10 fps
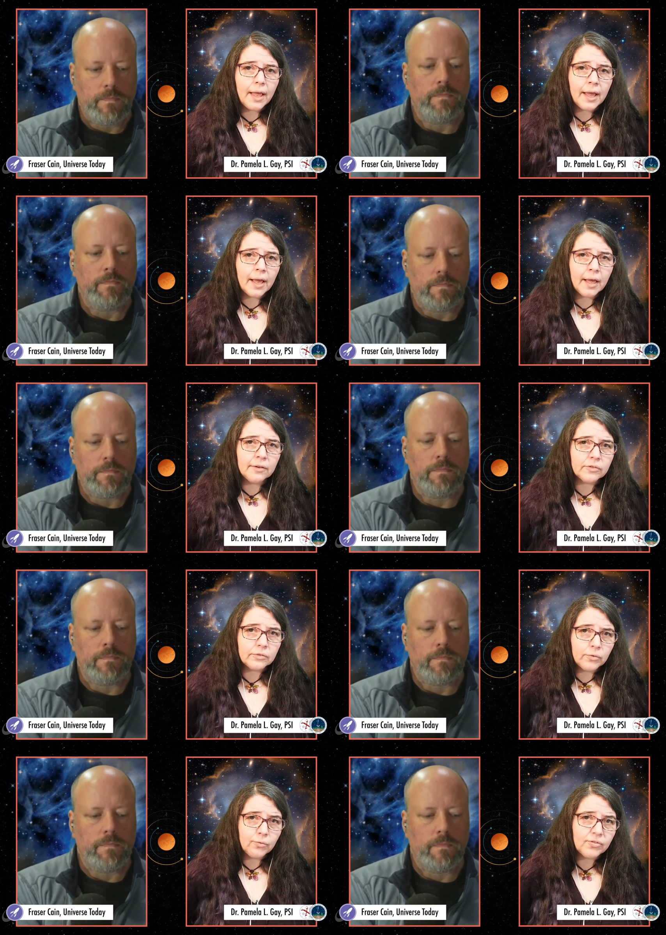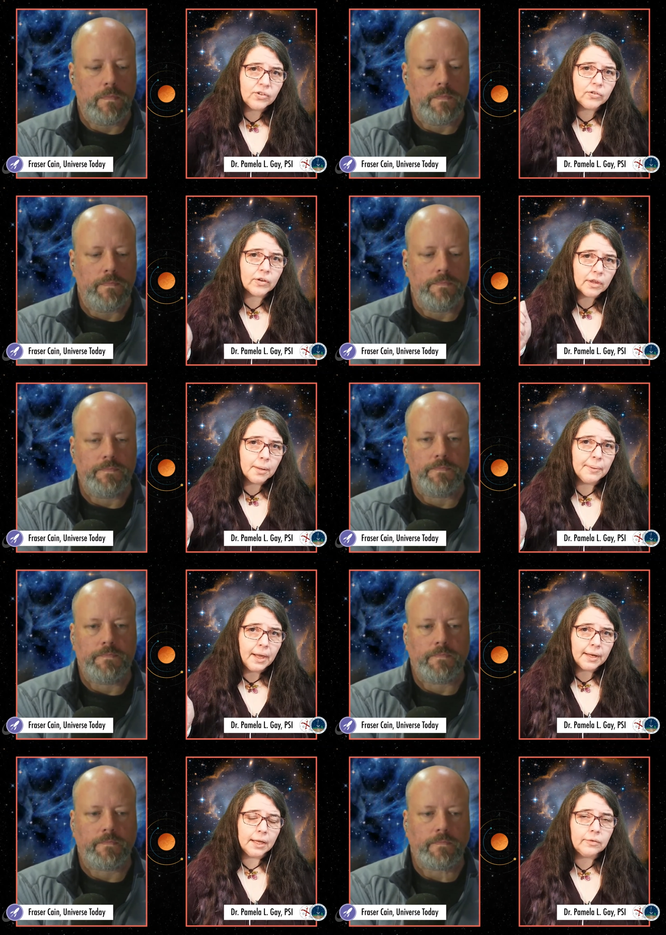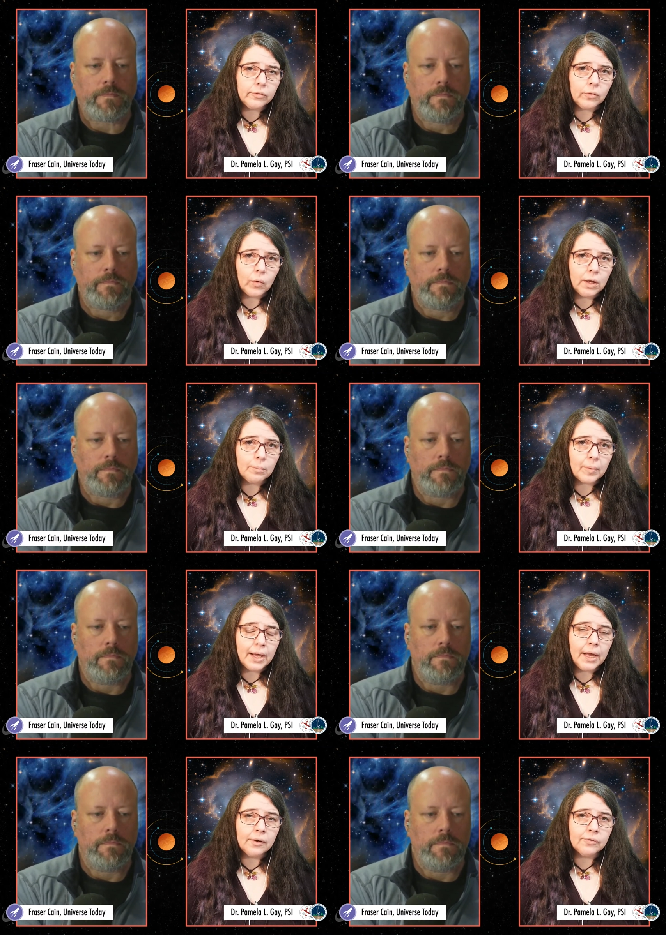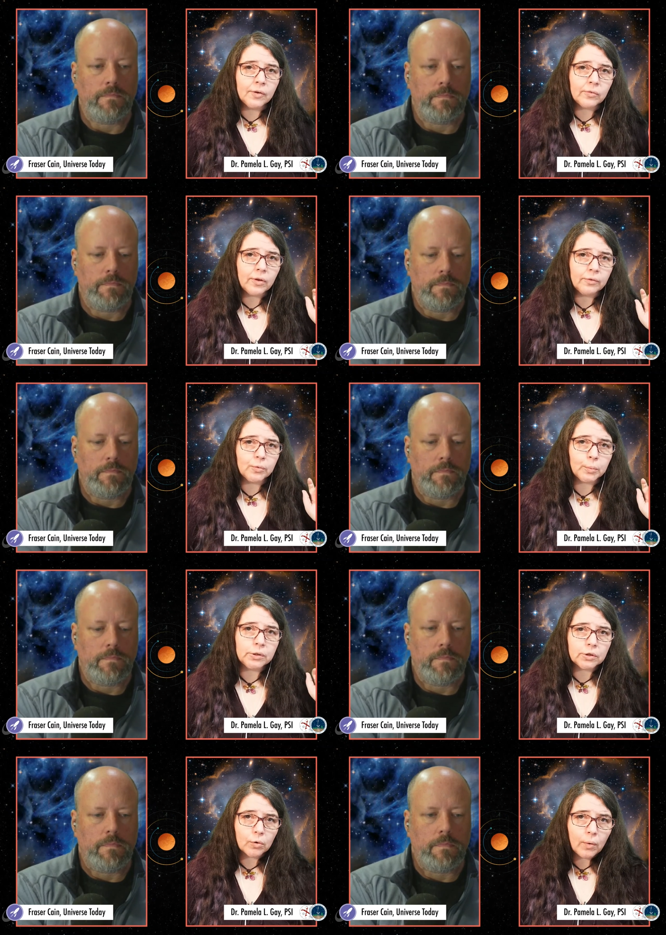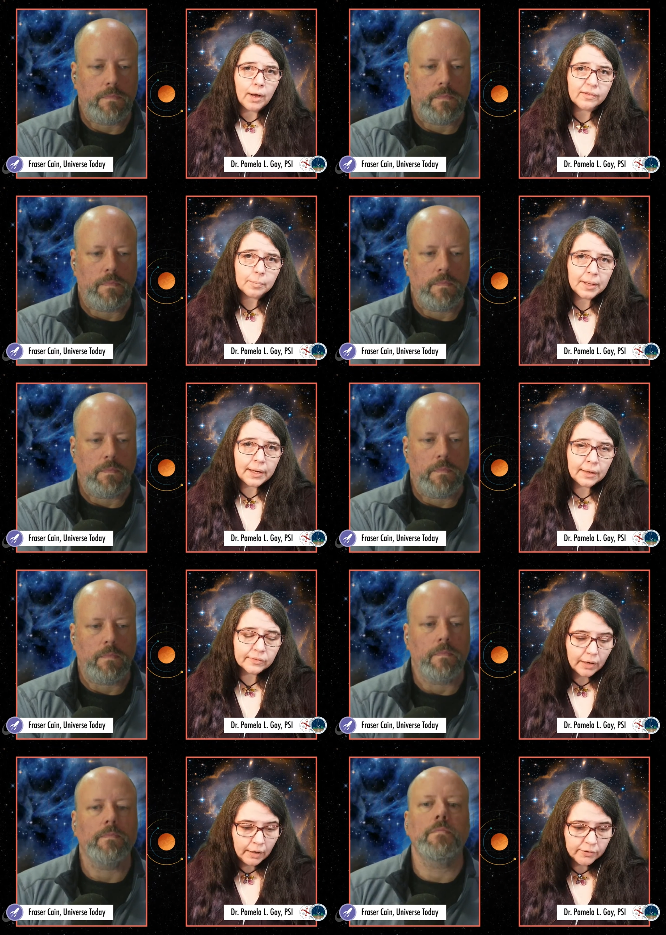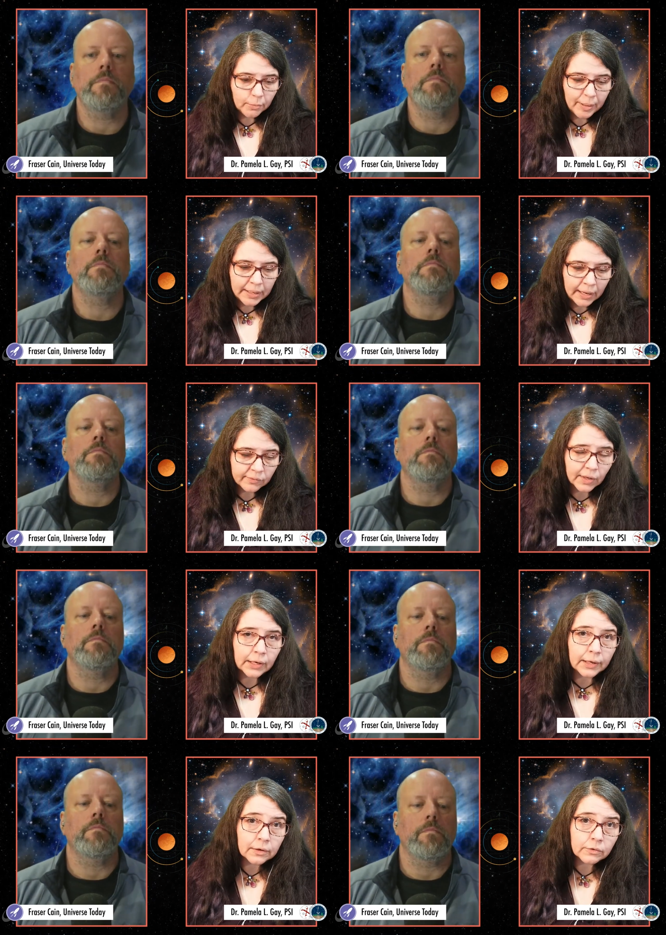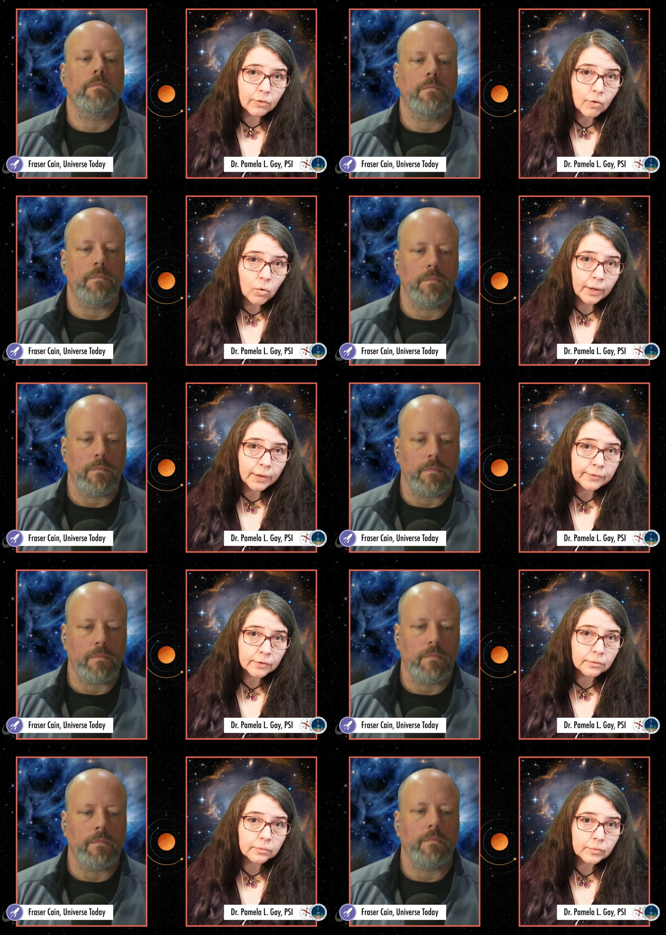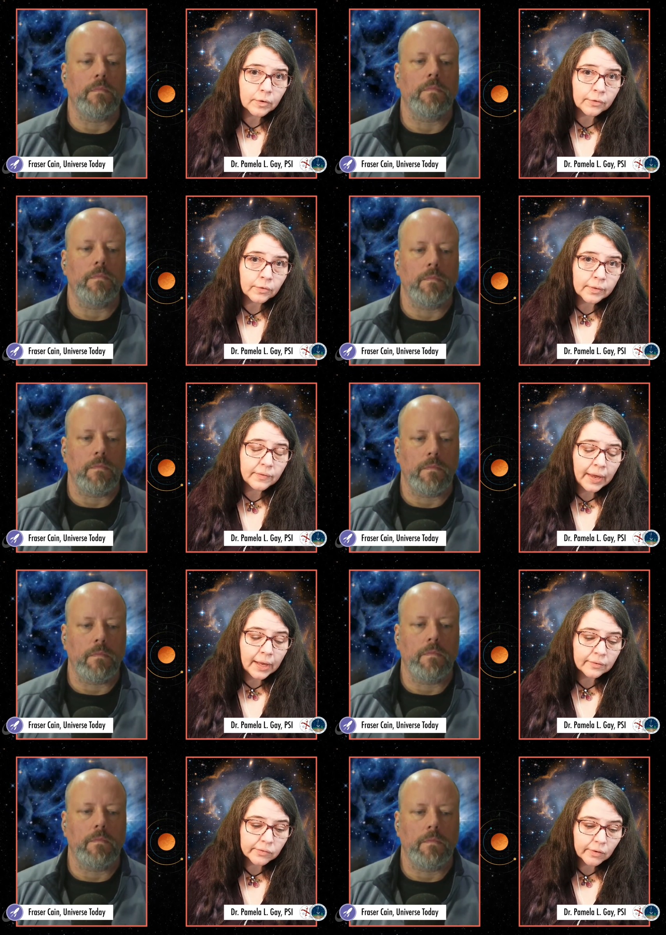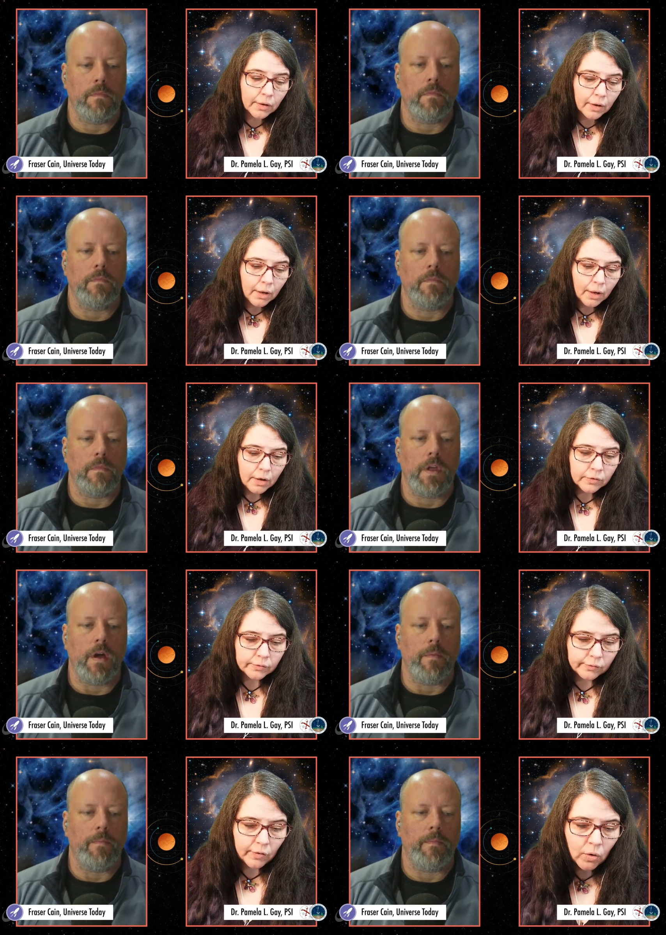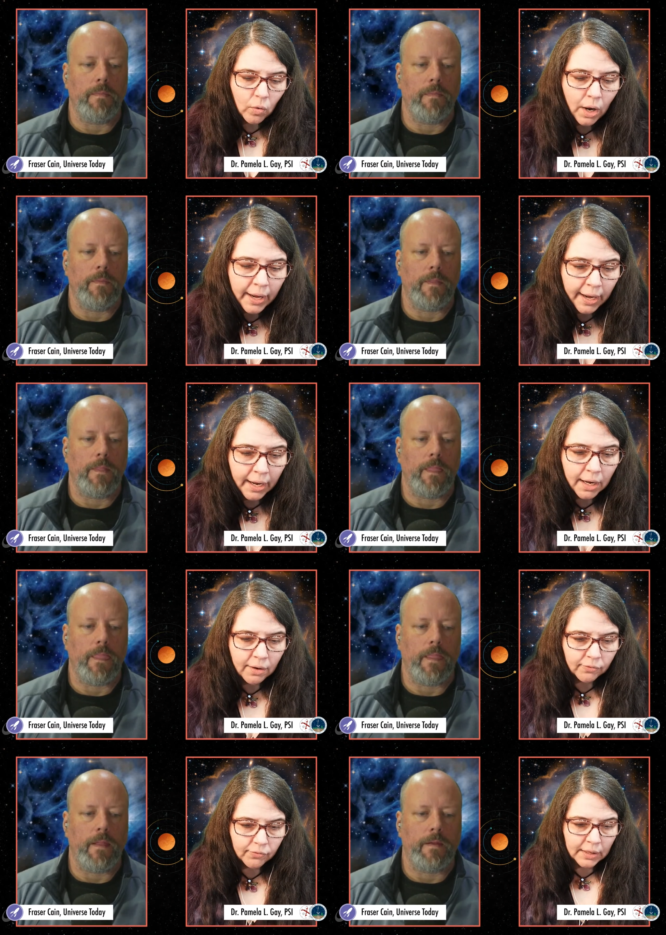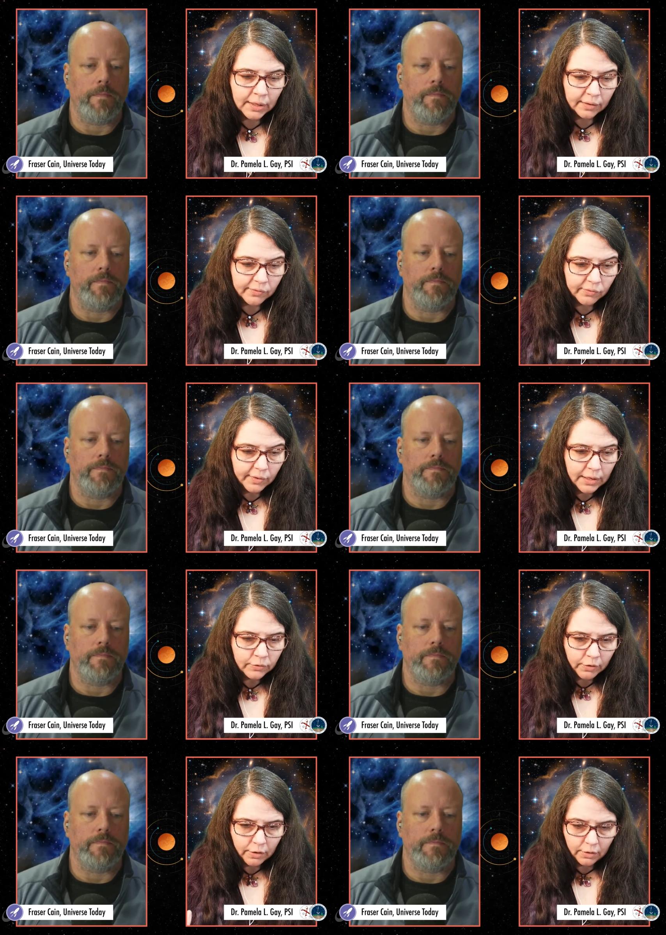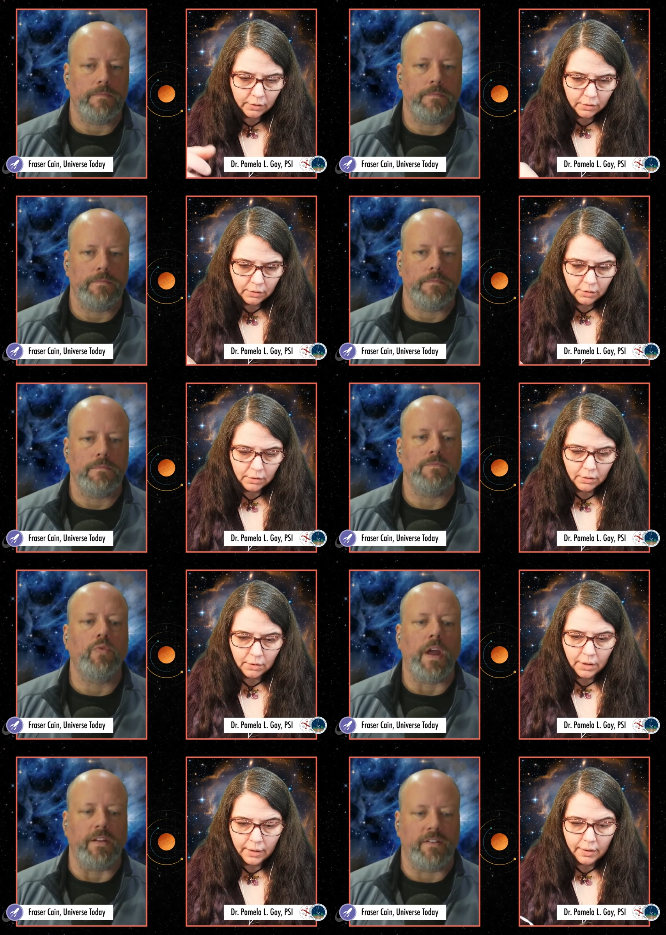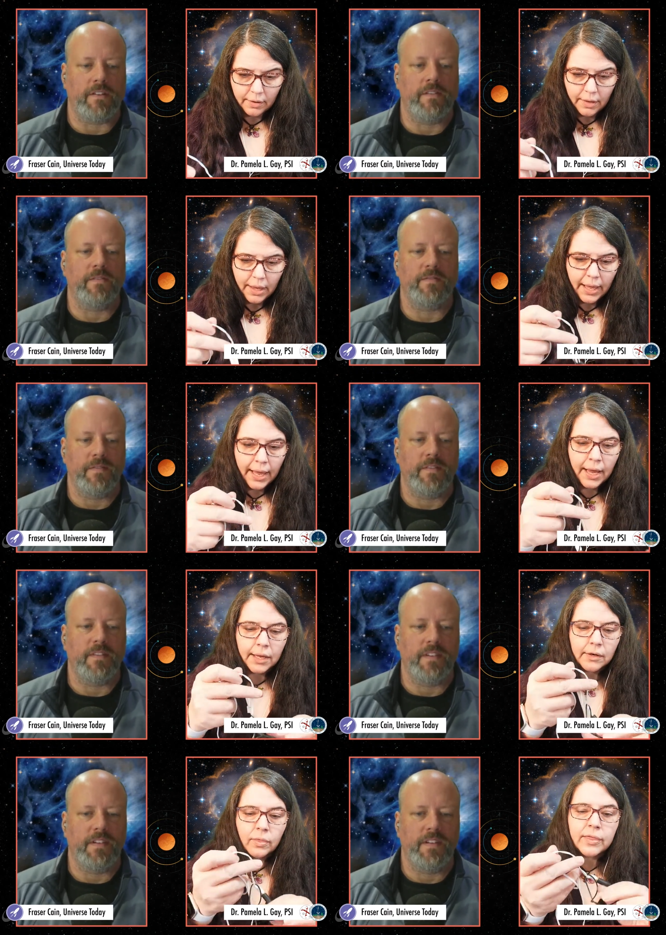Speaker 1: And to physically plug into it, my headphones have to reach across my desk, under my desk, and into the hole under under the desk. Yeah. So I have an extender. Right. And